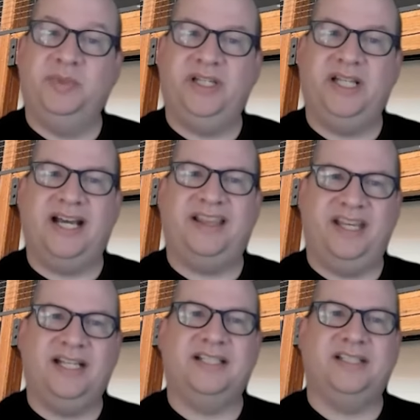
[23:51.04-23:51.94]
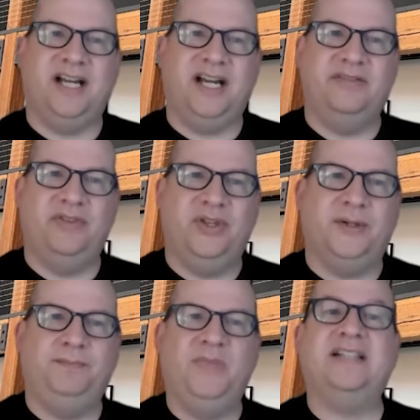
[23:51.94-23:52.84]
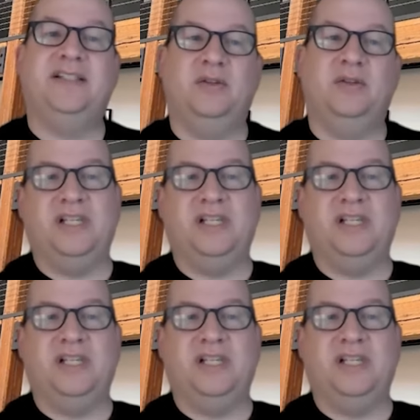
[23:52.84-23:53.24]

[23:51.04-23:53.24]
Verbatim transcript: ultimately, I think that's kind of that's